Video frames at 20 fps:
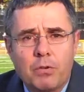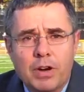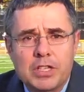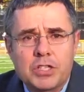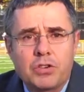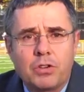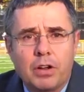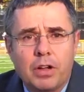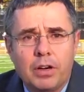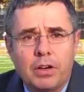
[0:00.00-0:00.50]

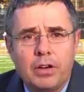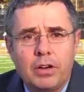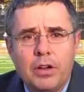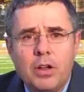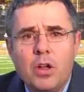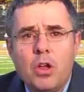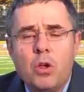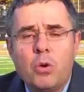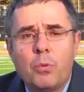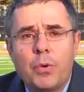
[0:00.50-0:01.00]
restaurant.
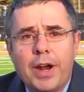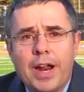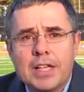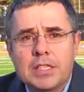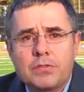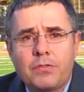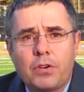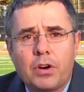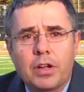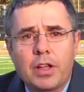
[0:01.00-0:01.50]
When
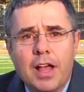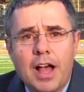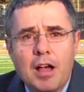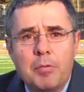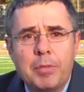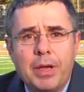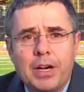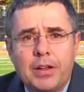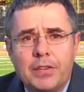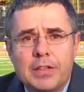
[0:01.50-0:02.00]
asked for a
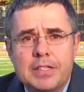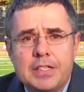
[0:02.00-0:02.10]
comment on the